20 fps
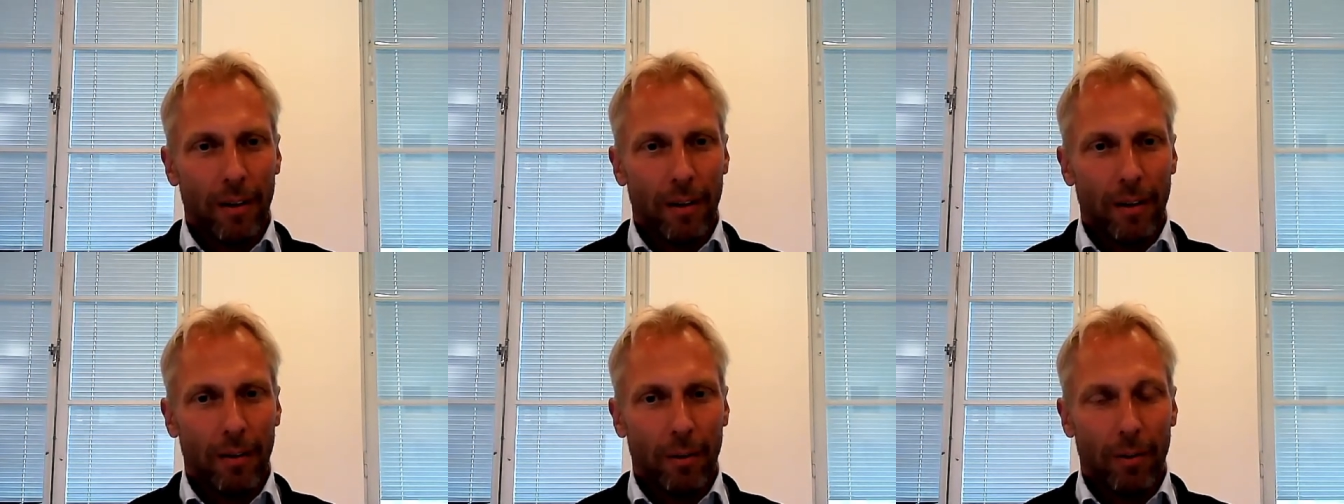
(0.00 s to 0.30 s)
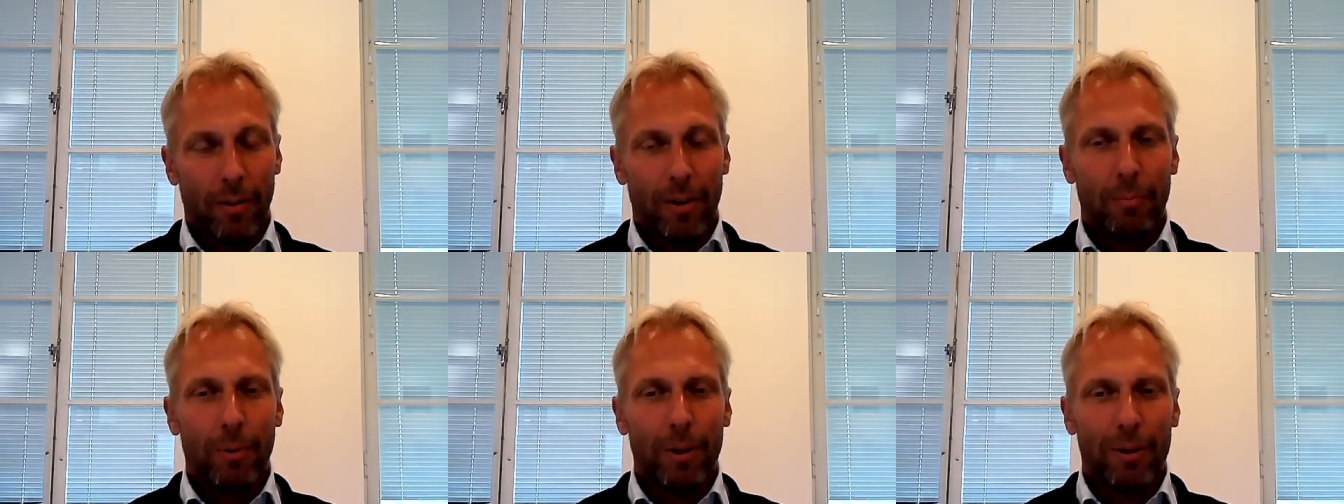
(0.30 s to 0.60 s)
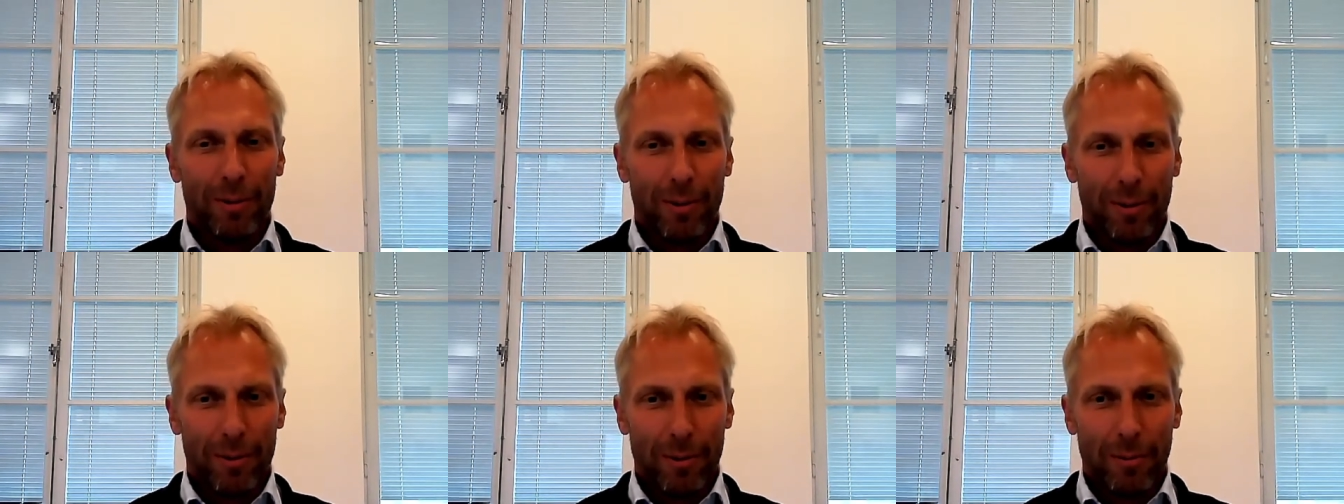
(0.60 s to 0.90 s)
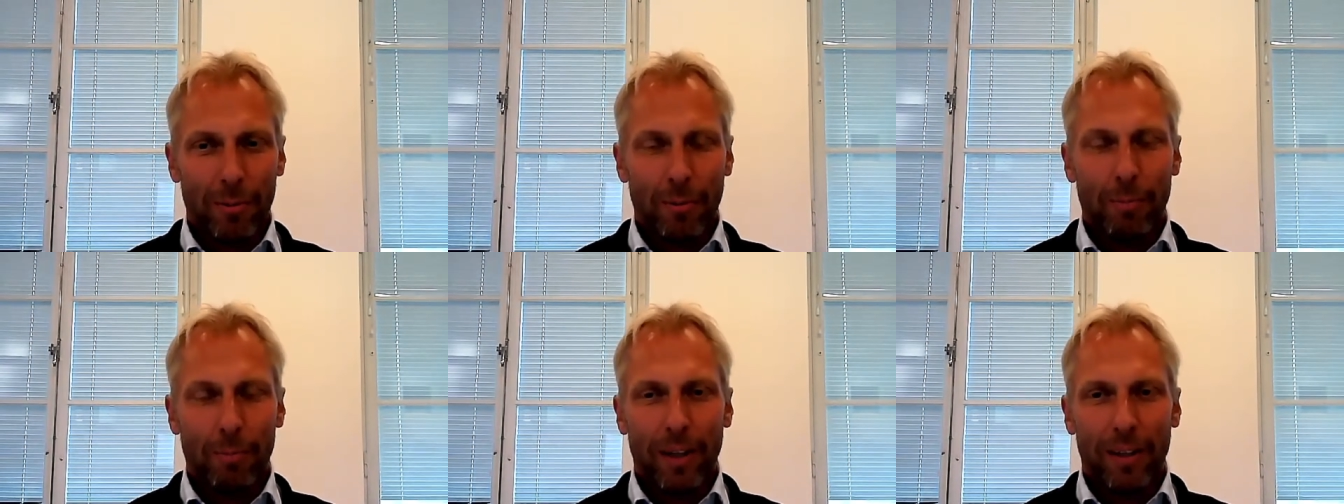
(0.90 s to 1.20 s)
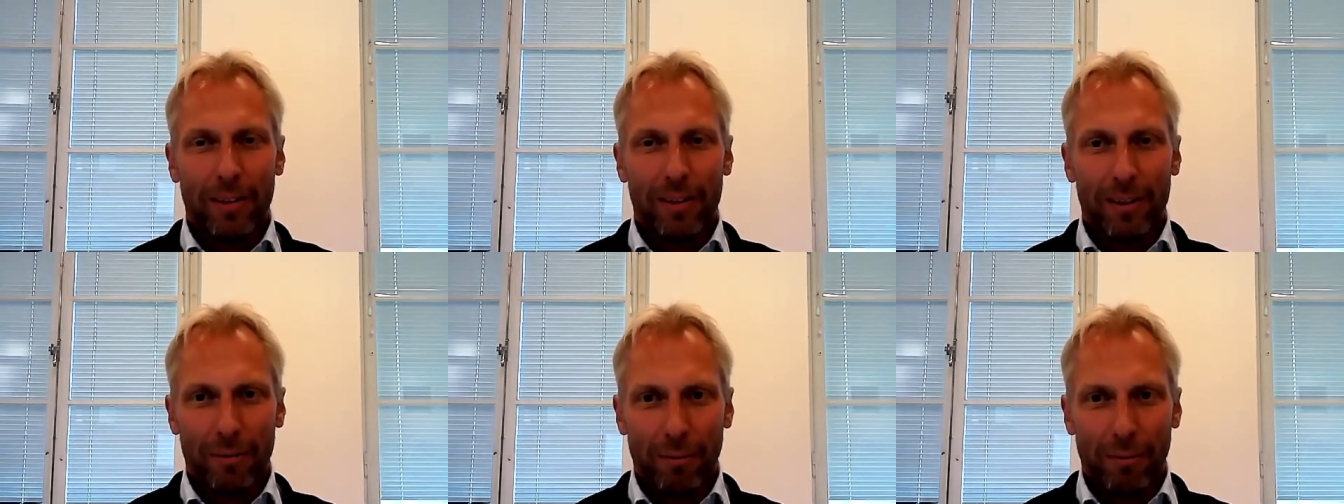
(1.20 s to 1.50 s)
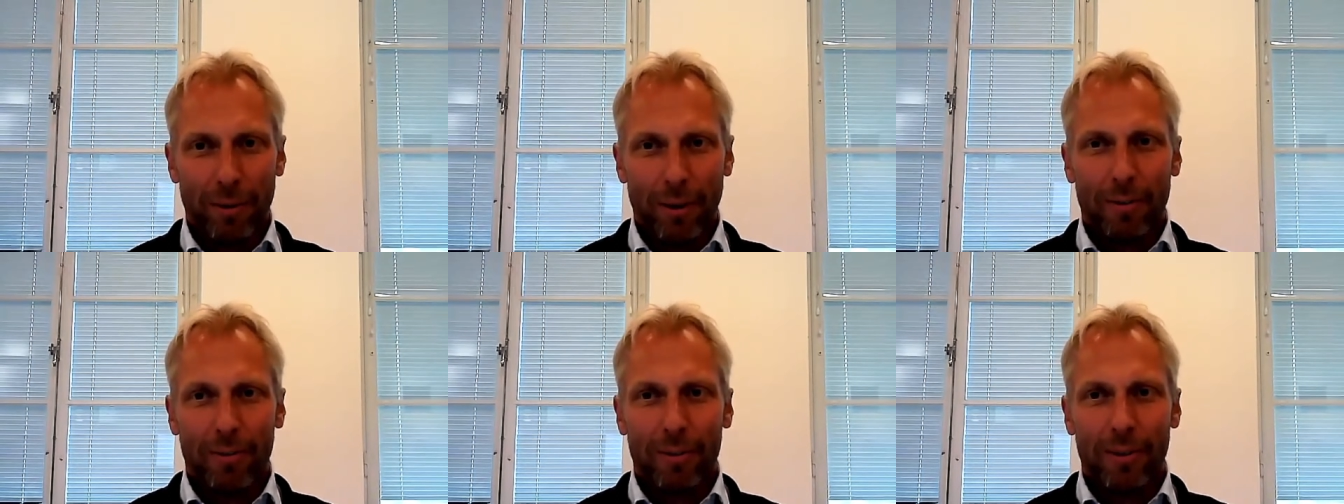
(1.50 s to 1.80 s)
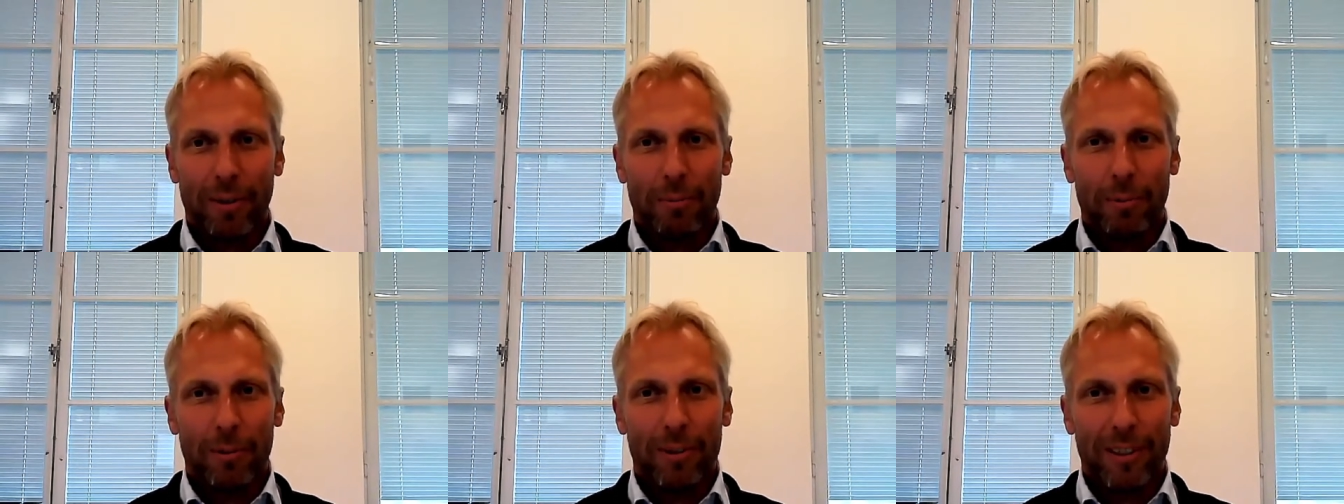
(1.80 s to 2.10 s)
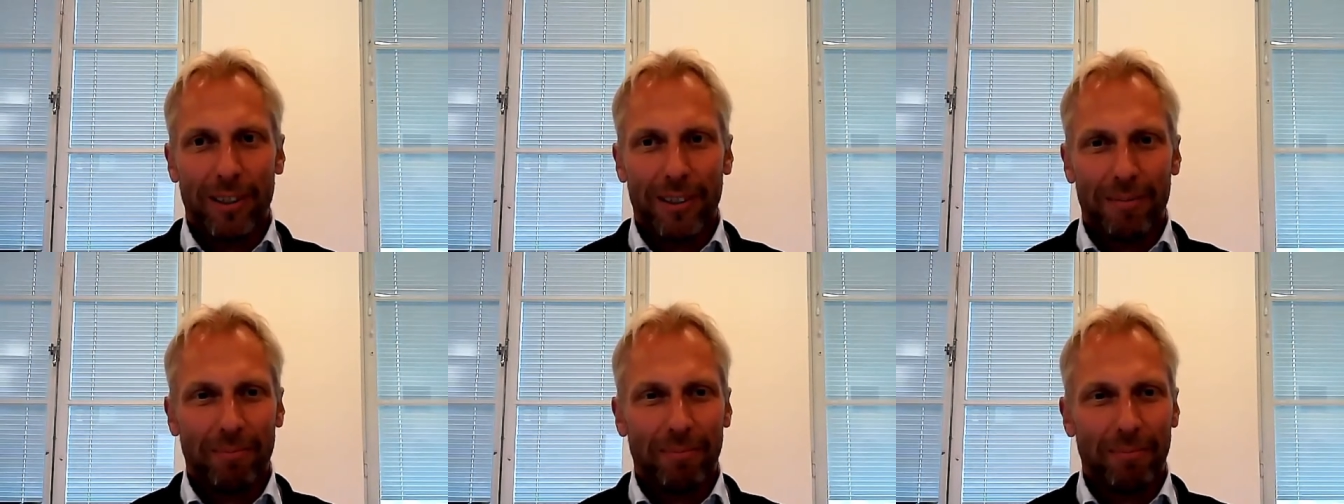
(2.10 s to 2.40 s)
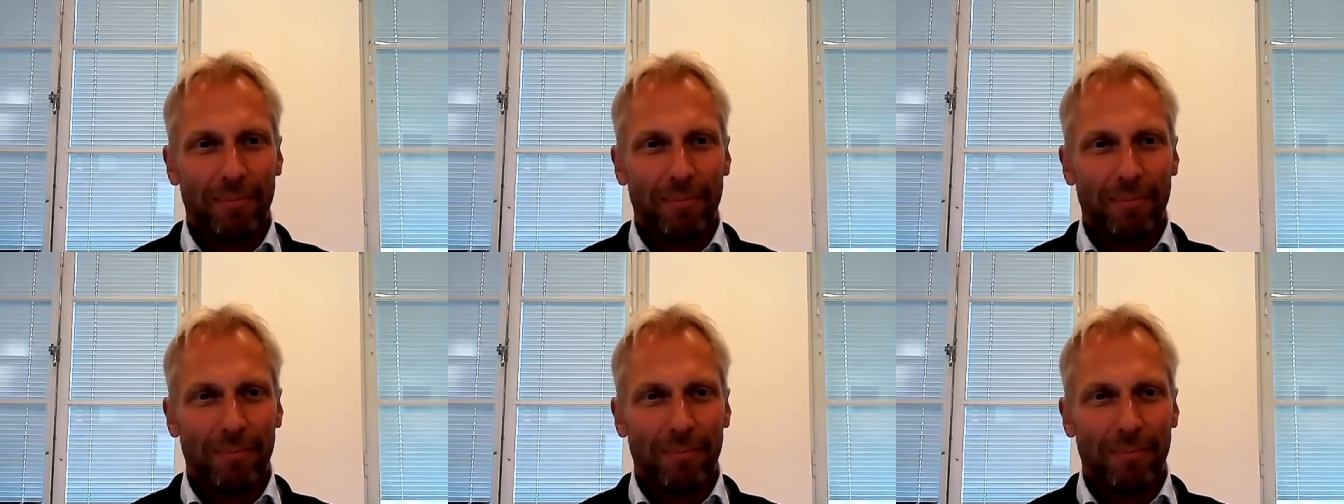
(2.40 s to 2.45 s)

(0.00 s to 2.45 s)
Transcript: or the business school based in France, I would say.